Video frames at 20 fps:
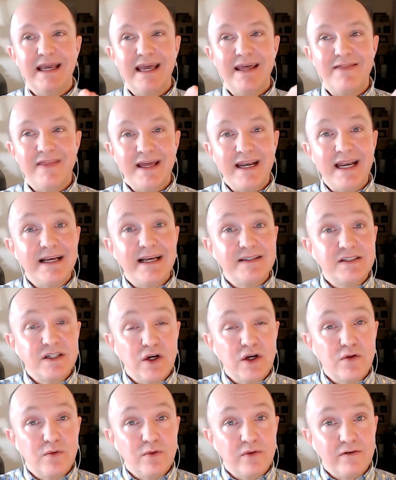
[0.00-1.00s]
It then has to
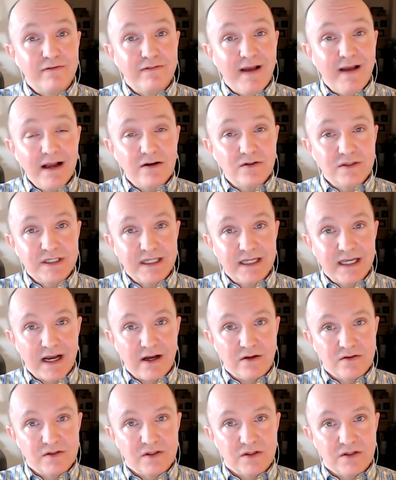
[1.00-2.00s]
go through the faculty
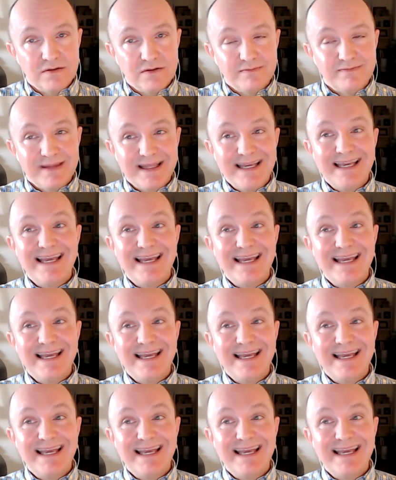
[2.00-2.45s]
council.